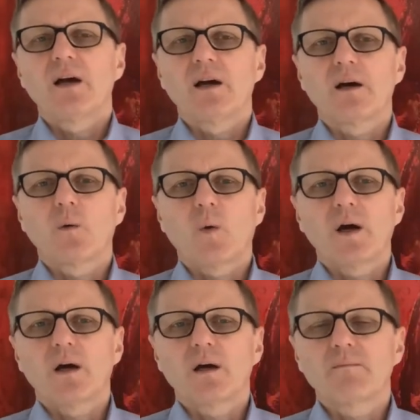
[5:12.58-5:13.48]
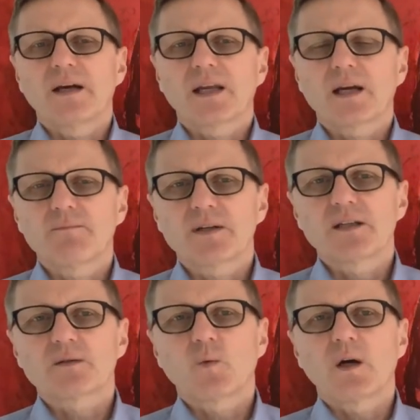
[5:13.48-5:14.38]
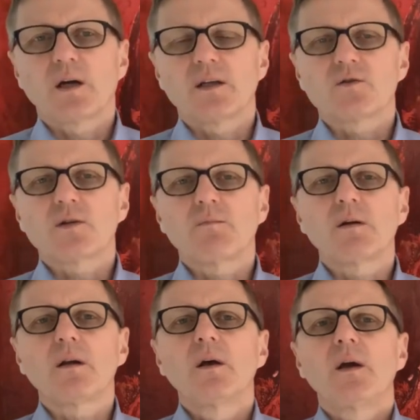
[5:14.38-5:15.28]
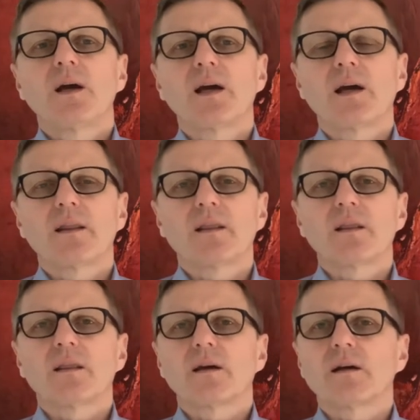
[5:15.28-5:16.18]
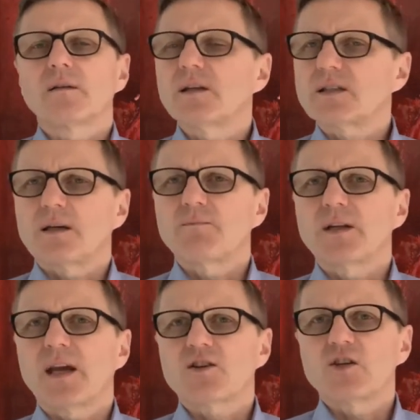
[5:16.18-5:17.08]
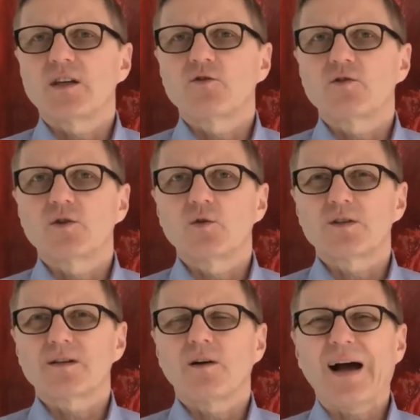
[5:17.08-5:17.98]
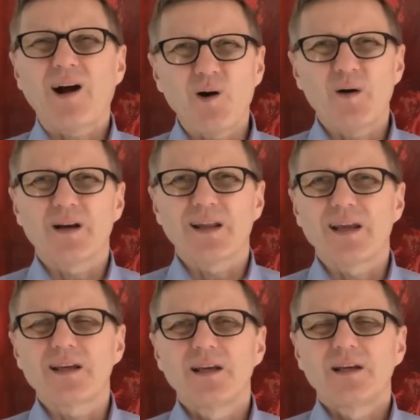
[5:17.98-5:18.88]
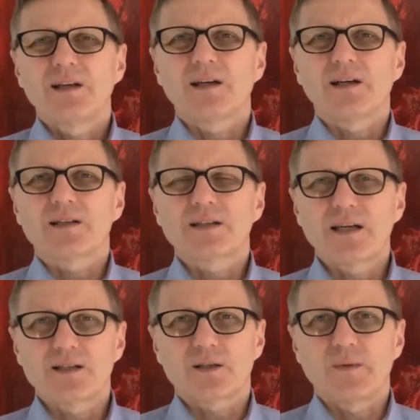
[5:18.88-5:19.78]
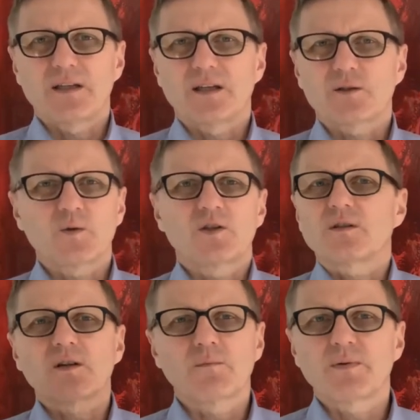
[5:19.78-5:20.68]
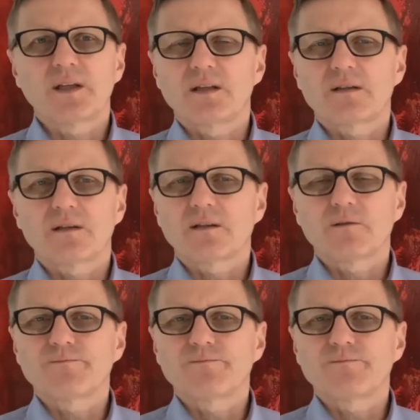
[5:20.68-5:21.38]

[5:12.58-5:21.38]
uh, where many companies were in trouble. And uh, this company actually introduced hourly uh, status meetings, which is a complete um,